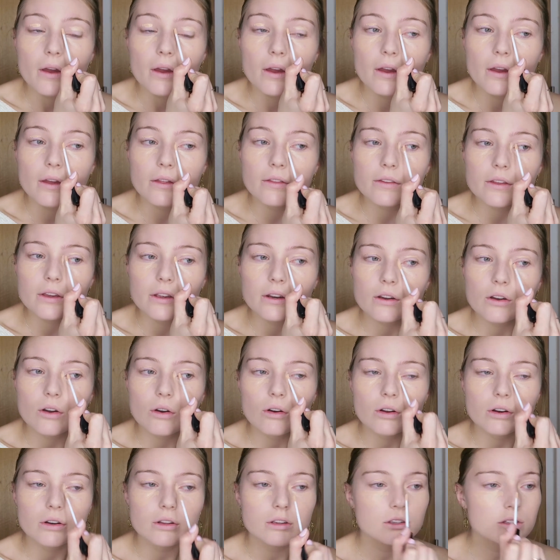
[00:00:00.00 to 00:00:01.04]
the inner
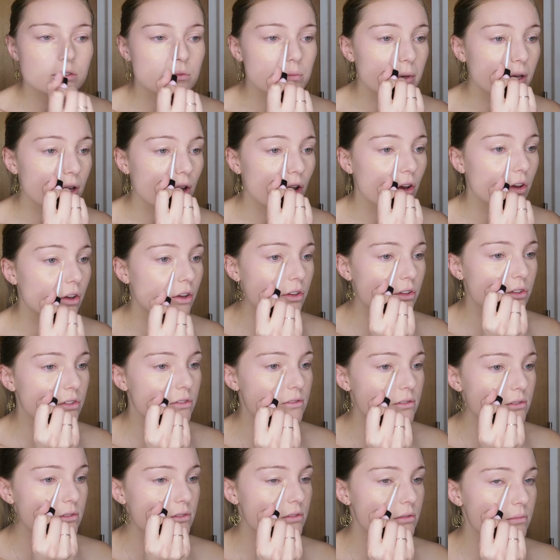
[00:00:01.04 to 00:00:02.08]
corners, because
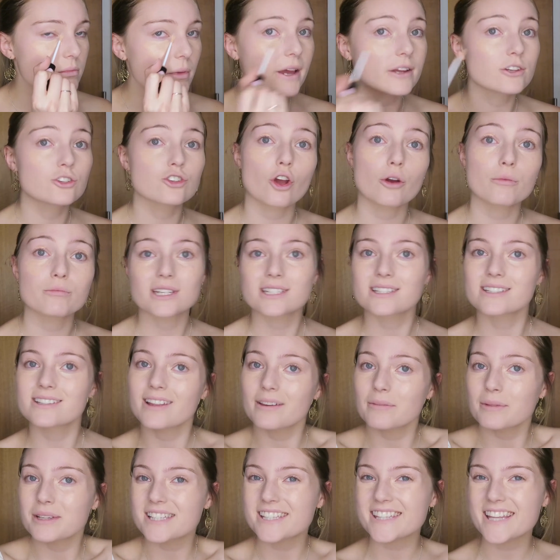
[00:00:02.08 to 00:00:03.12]
my job doesn't
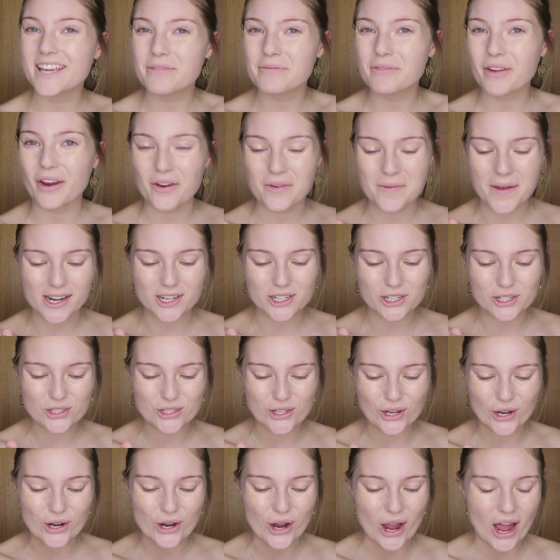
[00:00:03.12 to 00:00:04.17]
let me sleep very much,
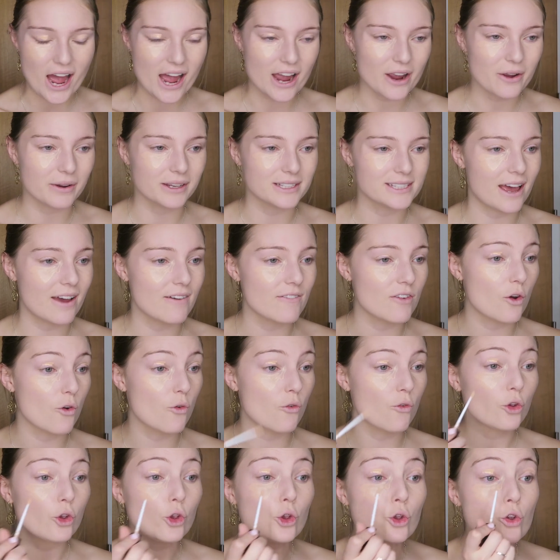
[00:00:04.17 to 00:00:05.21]
so I always
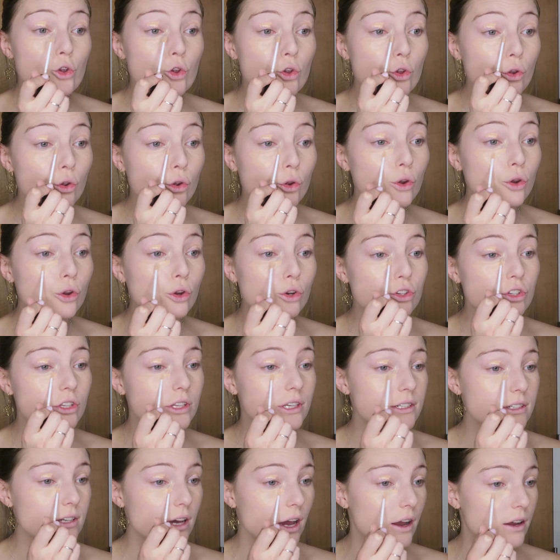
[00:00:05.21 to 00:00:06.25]
have
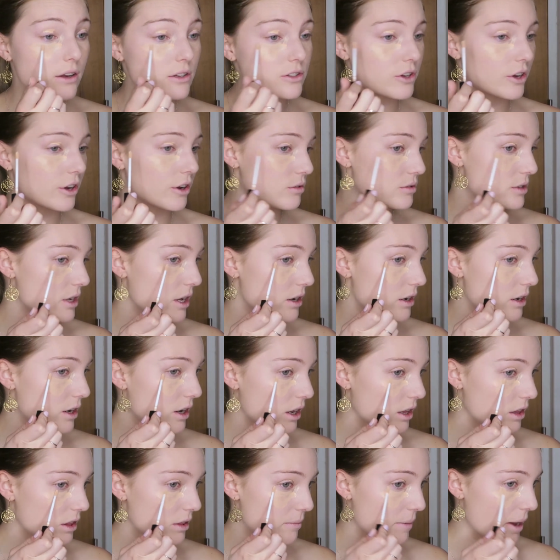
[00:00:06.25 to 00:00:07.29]
hugely dark circles
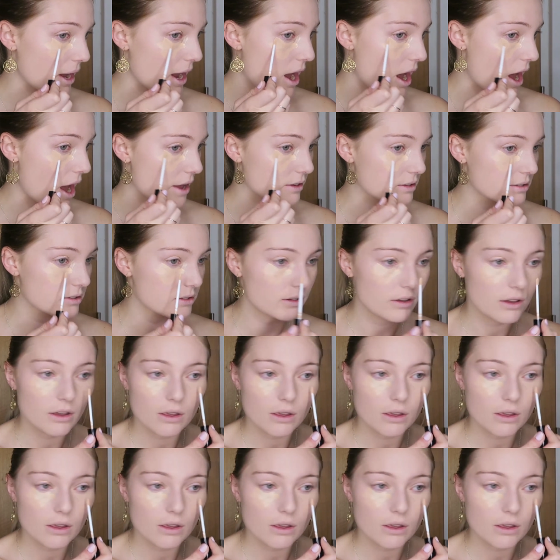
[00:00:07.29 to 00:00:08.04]
underneath my eyes.